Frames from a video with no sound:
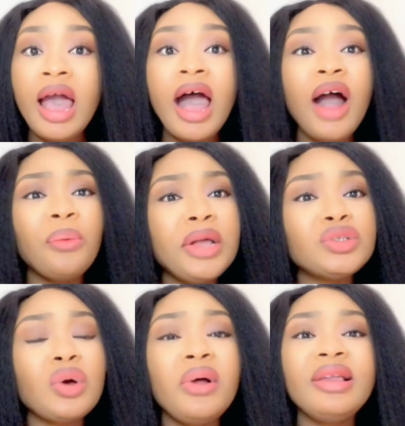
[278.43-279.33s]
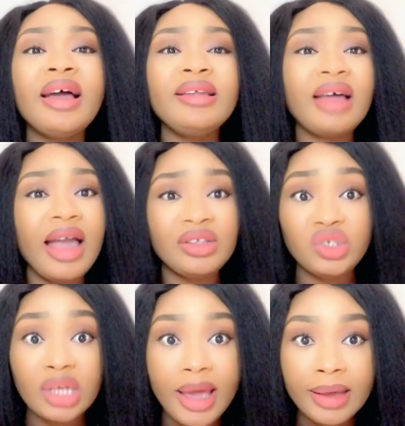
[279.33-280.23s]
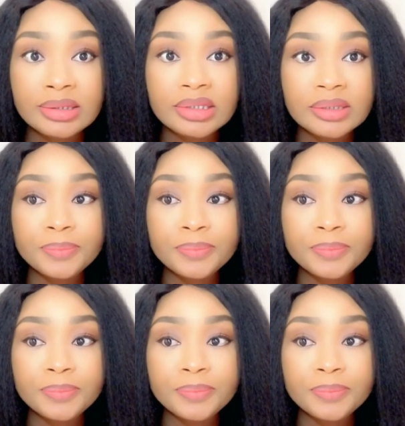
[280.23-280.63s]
I went online, I checked.